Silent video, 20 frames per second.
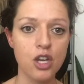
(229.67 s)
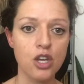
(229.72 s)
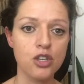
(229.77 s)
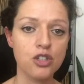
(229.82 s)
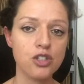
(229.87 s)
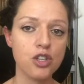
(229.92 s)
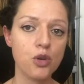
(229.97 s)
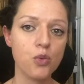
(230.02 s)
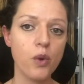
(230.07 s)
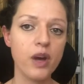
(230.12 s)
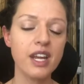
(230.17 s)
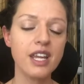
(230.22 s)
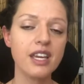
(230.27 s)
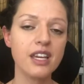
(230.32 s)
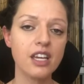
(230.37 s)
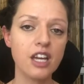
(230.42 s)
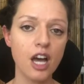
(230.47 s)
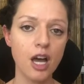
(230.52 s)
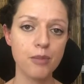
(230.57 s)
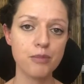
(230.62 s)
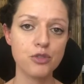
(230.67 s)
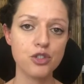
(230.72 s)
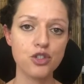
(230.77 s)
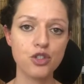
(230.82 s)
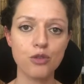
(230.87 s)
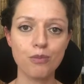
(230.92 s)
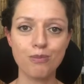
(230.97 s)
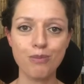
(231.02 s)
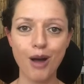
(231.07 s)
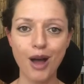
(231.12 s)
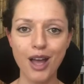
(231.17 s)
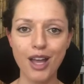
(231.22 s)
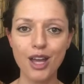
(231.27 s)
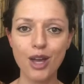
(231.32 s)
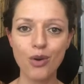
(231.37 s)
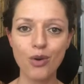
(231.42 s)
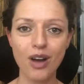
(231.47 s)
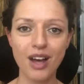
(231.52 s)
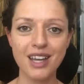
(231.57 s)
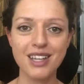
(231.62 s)
So when it comes to
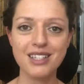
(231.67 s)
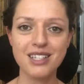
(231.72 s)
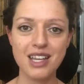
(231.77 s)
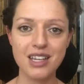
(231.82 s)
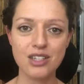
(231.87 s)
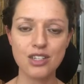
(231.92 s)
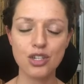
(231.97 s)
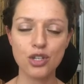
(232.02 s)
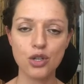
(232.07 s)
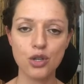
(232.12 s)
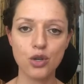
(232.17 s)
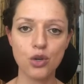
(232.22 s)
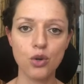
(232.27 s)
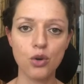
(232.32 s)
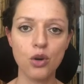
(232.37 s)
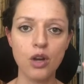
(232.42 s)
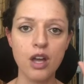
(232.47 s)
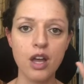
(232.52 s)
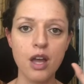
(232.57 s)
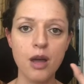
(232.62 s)
bioidentical